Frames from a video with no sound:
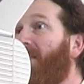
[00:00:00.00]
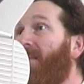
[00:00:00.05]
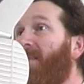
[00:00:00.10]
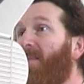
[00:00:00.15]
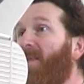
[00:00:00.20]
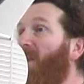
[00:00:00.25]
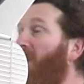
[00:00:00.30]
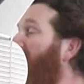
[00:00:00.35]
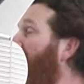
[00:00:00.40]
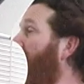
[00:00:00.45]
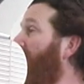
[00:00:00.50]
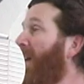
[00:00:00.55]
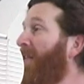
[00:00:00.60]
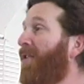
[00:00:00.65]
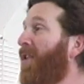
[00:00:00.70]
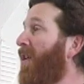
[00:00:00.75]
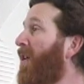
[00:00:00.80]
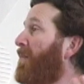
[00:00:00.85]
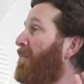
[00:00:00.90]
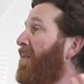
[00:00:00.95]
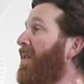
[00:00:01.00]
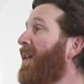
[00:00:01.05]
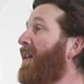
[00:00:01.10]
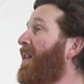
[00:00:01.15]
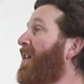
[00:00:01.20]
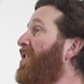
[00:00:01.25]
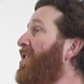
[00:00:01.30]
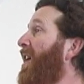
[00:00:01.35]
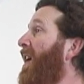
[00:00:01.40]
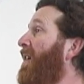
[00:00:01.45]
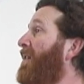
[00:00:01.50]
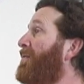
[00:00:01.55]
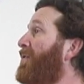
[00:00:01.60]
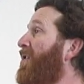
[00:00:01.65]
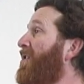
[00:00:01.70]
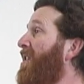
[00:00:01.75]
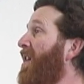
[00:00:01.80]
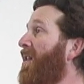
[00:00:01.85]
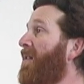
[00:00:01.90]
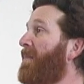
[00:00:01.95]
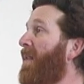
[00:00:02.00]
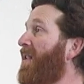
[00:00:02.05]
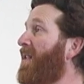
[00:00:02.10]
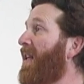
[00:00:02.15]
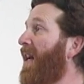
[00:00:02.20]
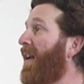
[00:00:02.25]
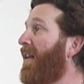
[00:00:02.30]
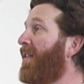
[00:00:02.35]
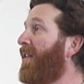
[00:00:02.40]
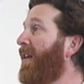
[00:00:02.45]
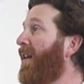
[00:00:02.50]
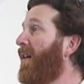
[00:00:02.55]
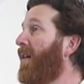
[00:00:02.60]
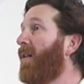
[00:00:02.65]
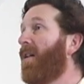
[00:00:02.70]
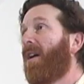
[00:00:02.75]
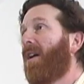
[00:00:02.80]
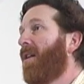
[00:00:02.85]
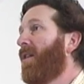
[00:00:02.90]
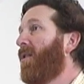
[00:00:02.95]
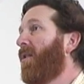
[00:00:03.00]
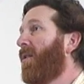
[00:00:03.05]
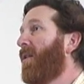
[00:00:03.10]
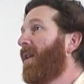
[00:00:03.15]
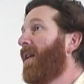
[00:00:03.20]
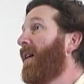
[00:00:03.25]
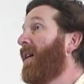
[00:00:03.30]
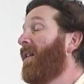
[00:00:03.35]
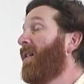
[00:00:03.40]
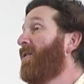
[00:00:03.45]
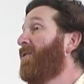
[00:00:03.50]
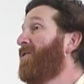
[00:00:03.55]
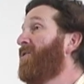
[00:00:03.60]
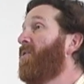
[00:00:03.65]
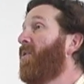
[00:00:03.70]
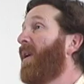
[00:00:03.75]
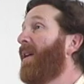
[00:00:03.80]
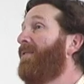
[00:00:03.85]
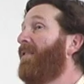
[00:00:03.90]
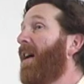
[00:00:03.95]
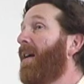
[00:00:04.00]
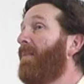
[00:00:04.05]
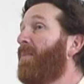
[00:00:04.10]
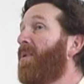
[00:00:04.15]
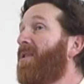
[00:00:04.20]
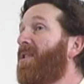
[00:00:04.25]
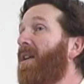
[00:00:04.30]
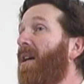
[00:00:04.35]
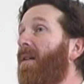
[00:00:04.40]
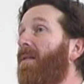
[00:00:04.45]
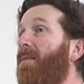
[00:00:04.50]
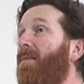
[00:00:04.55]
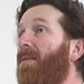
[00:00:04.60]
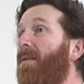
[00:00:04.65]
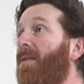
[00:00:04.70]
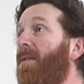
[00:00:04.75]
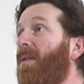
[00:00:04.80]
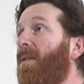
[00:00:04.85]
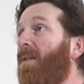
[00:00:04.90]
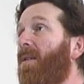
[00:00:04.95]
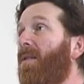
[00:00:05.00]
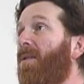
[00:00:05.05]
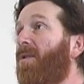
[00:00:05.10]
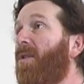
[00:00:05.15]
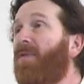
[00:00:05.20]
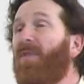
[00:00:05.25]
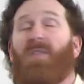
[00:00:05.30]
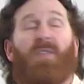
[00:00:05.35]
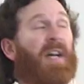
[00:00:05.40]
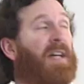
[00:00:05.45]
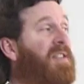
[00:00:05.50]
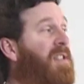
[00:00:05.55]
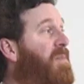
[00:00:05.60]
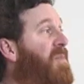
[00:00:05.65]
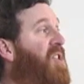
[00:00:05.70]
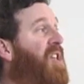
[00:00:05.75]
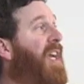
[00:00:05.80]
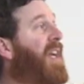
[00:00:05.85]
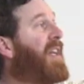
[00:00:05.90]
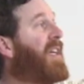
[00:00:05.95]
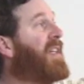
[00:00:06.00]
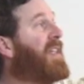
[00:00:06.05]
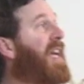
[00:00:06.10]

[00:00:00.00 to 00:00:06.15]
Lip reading: So even if you're completely shaded for 6 months out of the year, you're only going to lose 25%. So if you've got some shading